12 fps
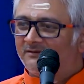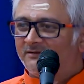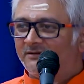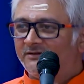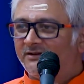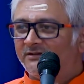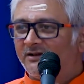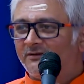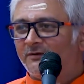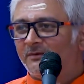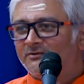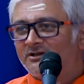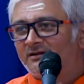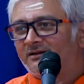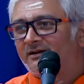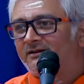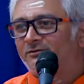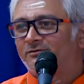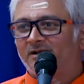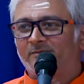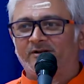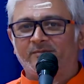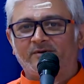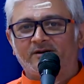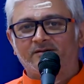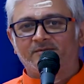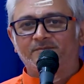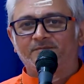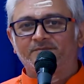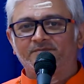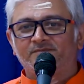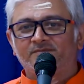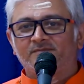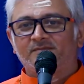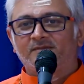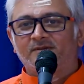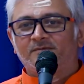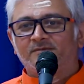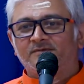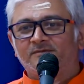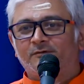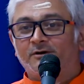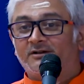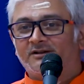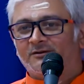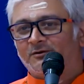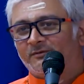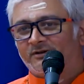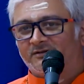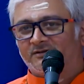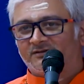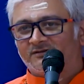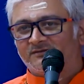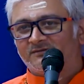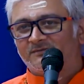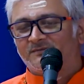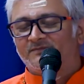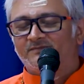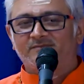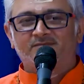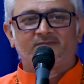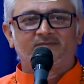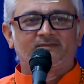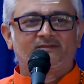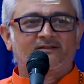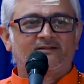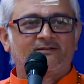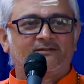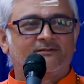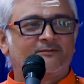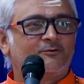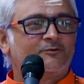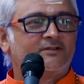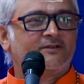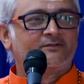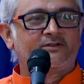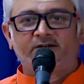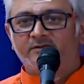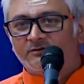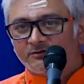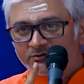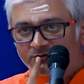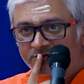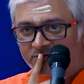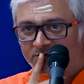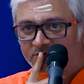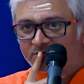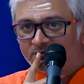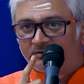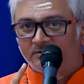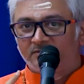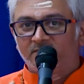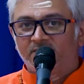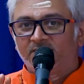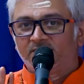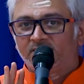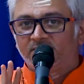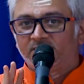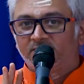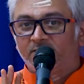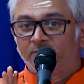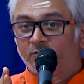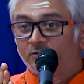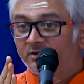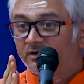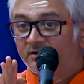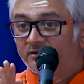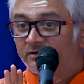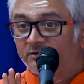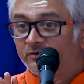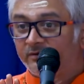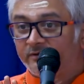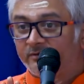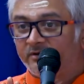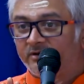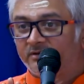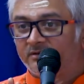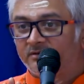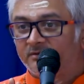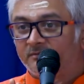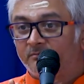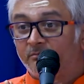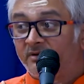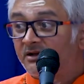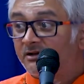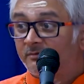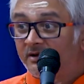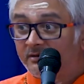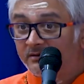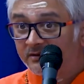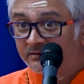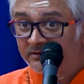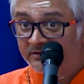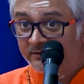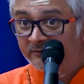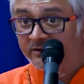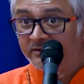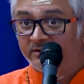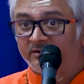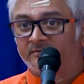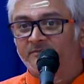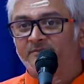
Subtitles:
They said from Chennai to Tamaraypakam, 40 kilometers. Gurudev said, shh, don't tell this to everybody. Milkman does this every day.